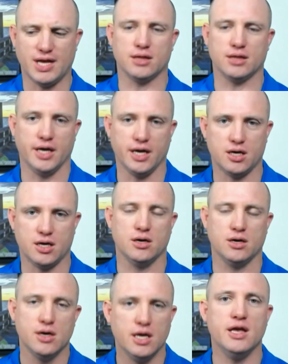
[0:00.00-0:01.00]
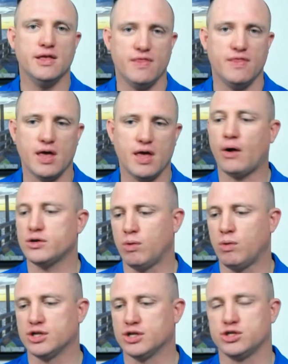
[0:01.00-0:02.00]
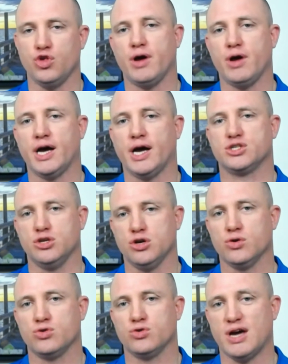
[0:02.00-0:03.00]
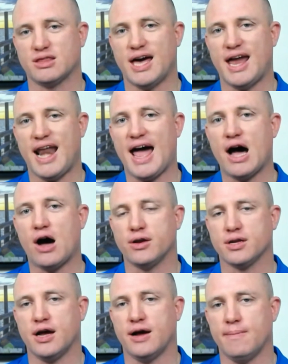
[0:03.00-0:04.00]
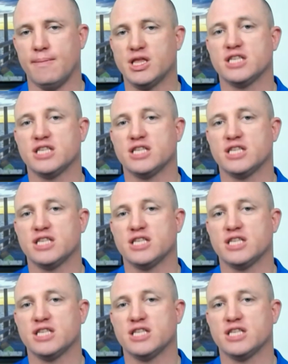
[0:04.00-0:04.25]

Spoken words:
link in there as well, so that you guys can go check that out. But that's